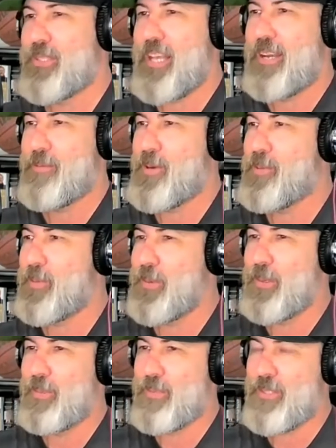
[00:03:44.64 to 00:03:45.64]
that have
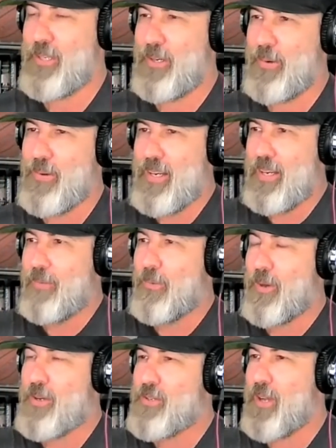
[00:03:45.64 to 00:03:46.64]
interviewed him. So
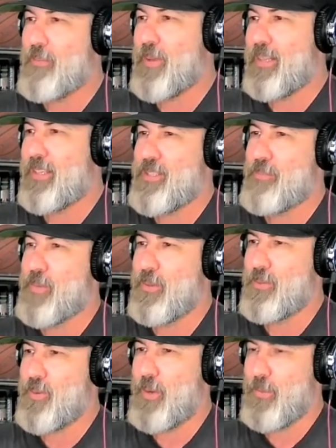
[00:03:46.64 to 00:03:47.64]
we're gonna try and make this the
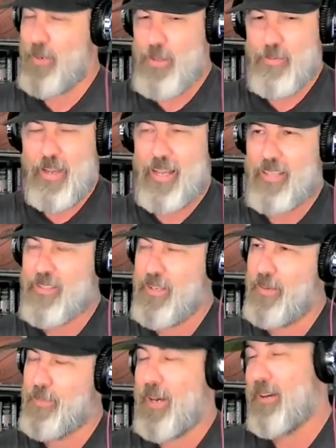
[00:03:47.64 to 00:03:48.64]
most fun one you've had.
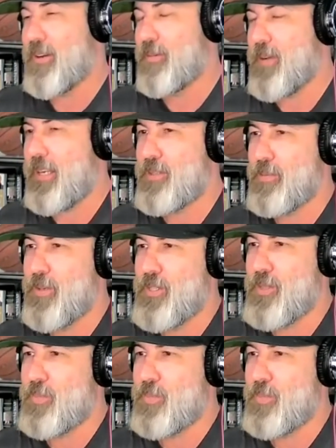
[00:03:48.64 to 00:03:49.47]
So, but I don't know, Fox and Friends is